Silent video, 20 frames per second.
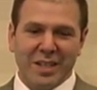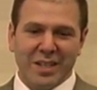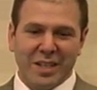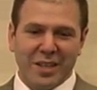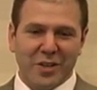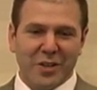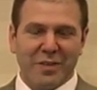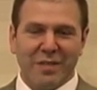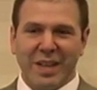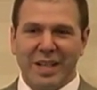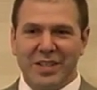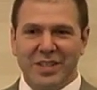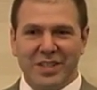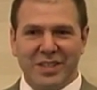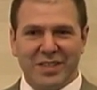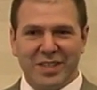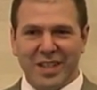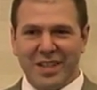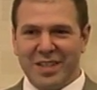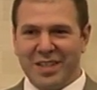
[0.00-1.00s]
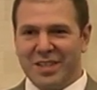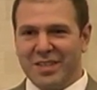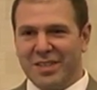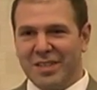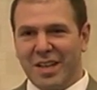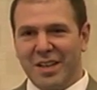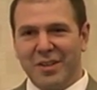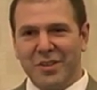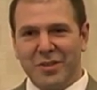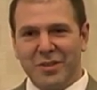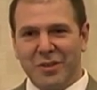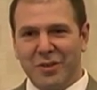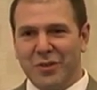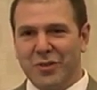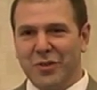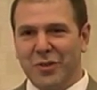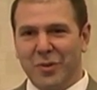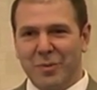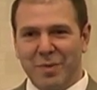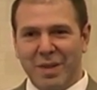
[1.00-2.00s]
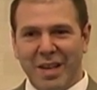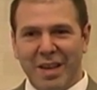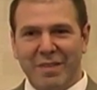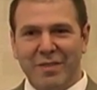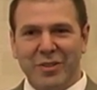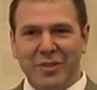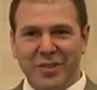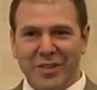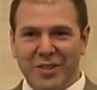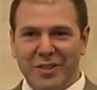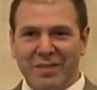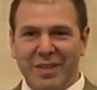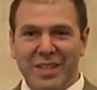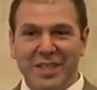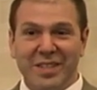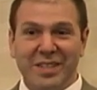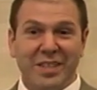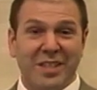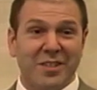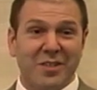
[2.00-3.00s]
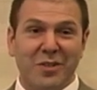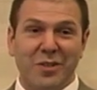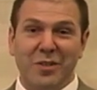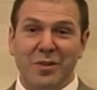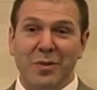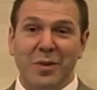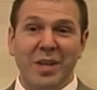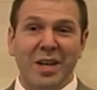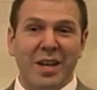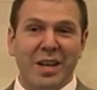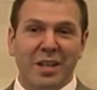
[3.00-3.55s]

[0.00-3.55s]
interventions and these psychosocial or behavioral interventions as two